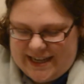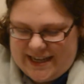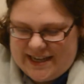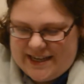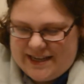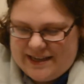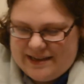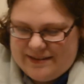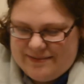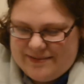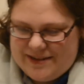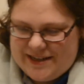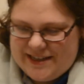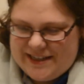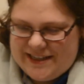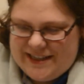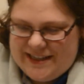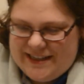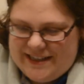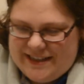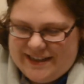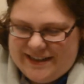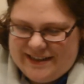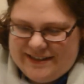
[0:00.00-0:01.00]
Thank you, my
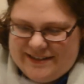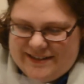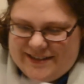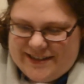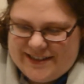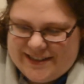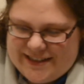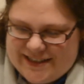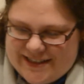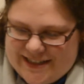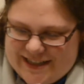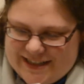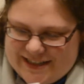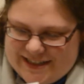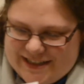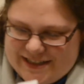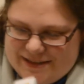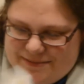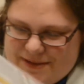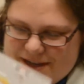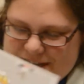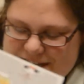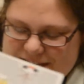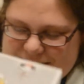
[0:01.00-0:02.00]
geeky goodies. That's
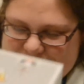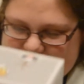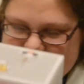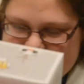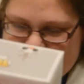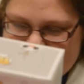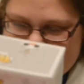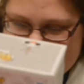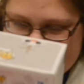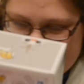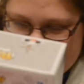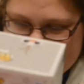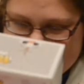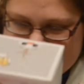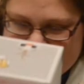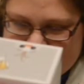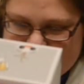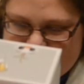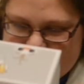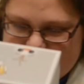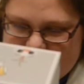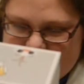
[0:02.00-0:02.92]
amazing.